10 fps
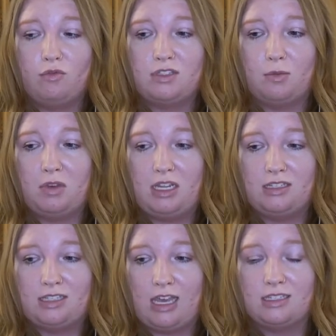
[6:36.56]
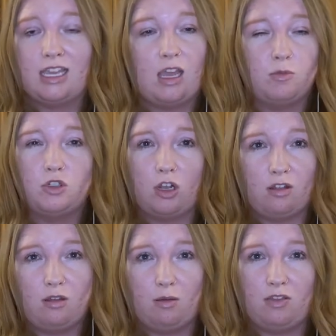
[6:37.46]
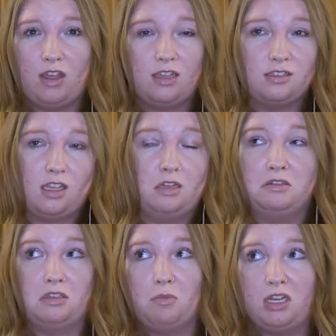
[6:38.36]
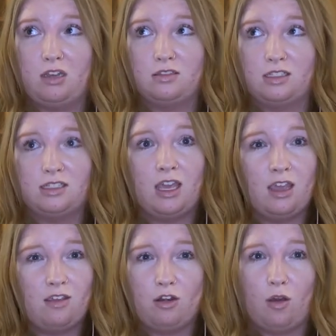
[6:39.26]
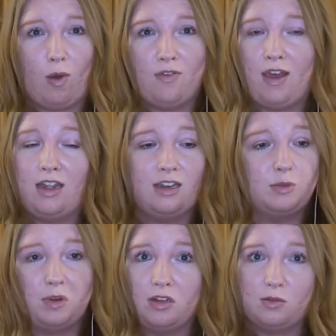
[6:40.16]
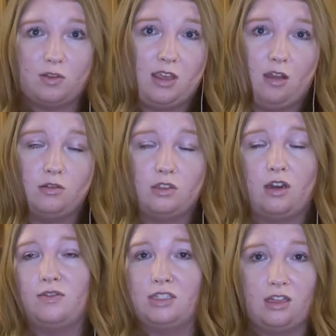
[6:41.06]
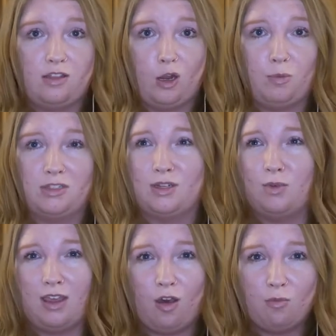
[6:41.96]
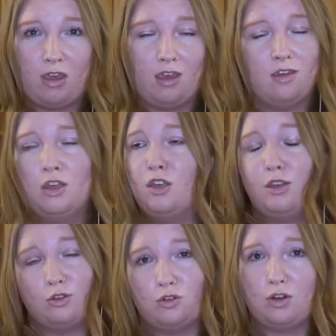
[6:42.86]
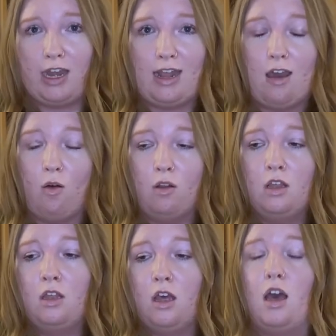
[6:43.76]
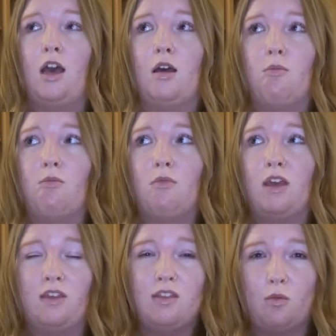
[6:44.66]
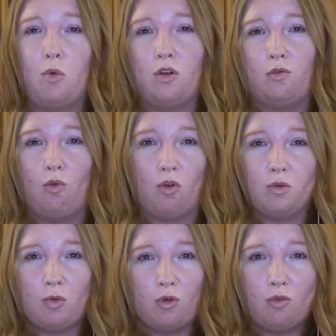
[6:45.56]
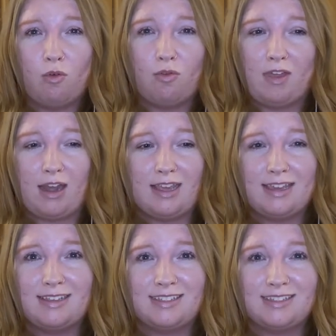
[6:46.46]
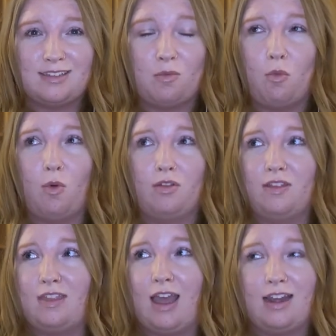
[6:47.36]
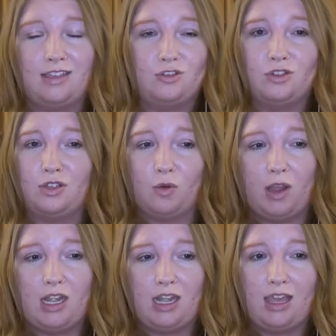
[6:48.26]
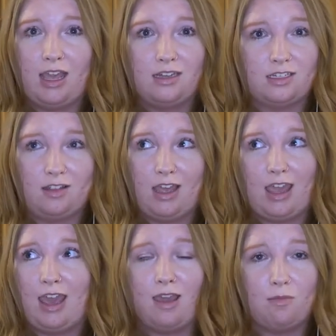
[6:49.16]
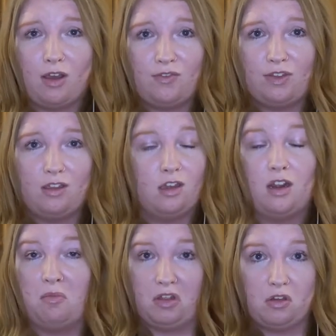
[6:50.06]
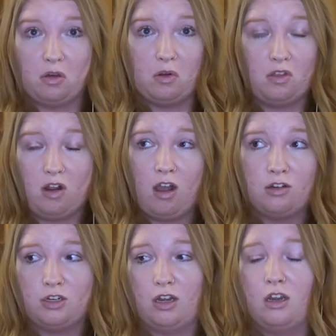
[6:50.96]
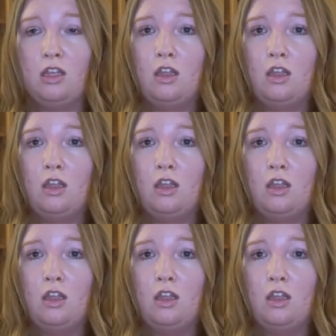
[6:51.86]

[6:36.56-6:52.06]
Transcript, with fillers: somebody says, hey, I'm struggling with this, and somebody else says, hey, you know, I've had an experience with a counselor, I've seen a therapist, it really helped me, you should try it out. Um, I think the more normal that is, the more that that is just equated again to like, hey, I'm not feeling good, I'm going to go to the doctor.